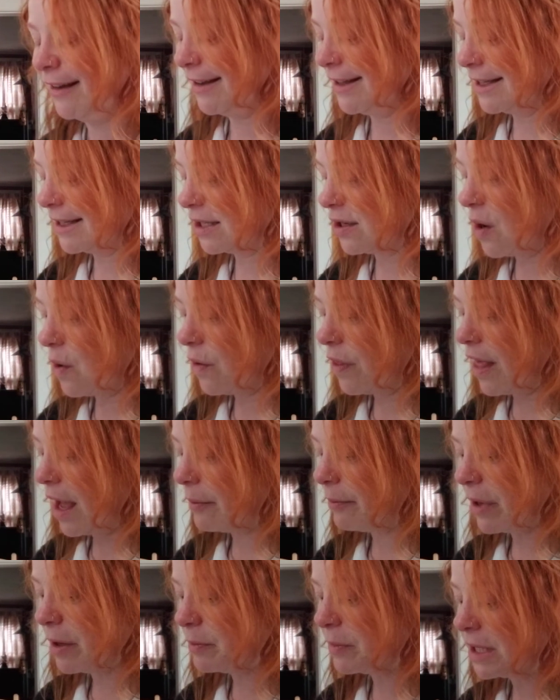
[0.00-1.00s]
So that
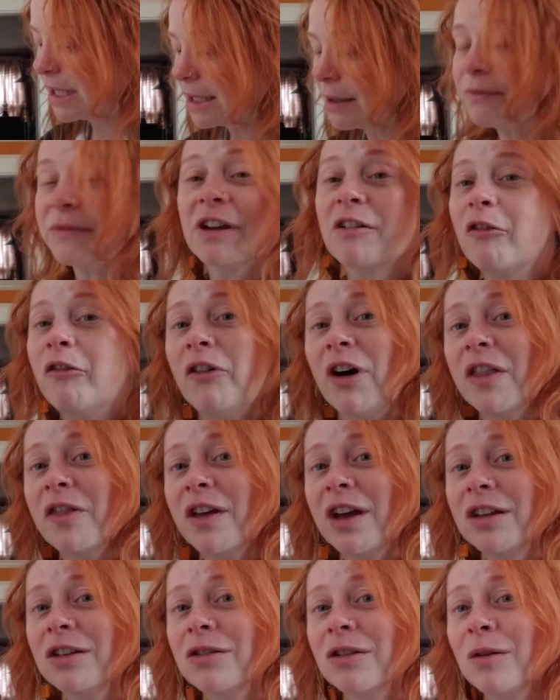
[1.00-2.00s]
might be something fun
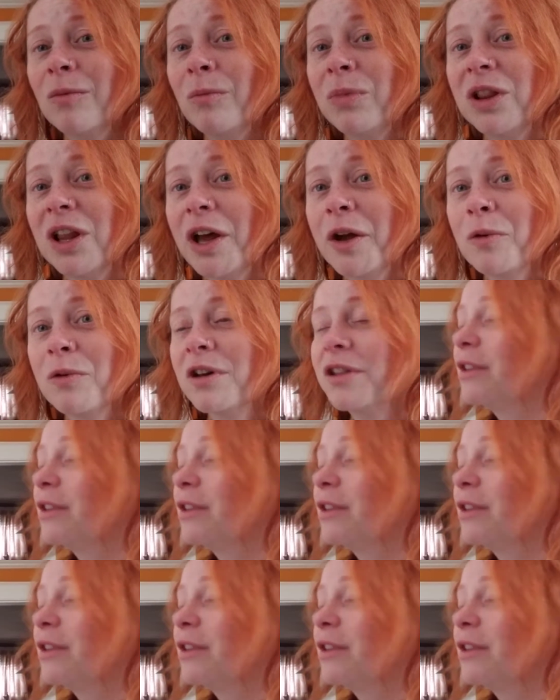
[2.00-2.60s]
that you can play with